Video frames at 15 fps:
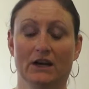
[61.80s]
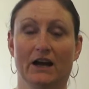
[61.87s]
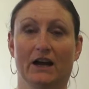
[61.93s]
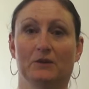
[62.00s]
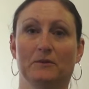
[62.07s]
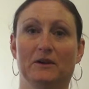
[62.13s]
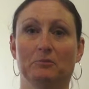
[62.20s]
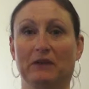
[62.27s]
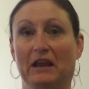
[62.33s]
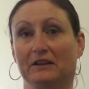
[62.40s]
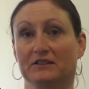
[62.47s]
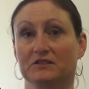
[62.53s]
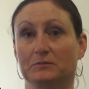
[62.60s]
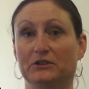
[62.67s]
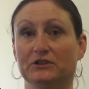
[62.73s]
how many
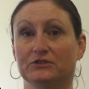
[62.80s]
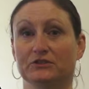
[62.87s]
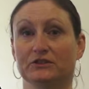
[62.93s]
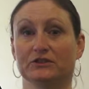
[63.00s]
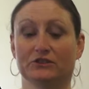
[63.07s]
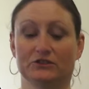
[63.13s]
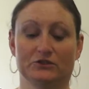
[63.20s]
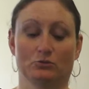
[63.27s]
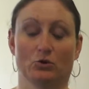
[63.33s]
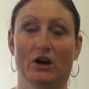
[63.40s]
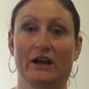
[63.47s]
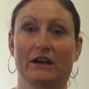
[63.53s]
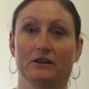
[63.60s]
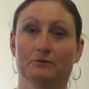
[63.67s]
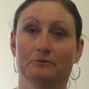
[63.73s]
plant species, what
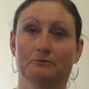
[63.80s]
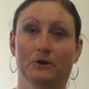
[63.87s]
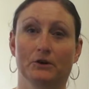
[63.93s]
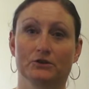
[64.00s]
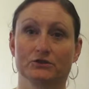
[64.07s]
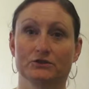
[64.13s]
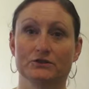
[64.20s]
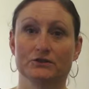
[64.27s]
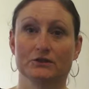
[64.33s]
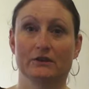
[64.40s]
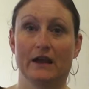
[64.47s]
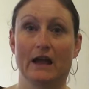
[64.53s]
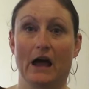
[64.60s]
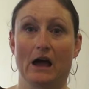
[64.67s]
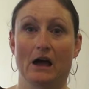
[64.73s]
kind of functions do
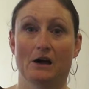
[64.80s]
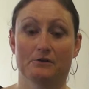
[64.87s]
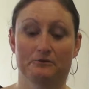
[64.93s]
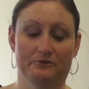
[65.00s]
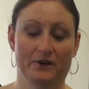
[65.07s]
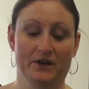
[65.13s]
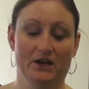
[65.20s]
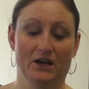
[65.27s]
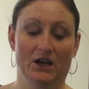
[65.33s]
they have,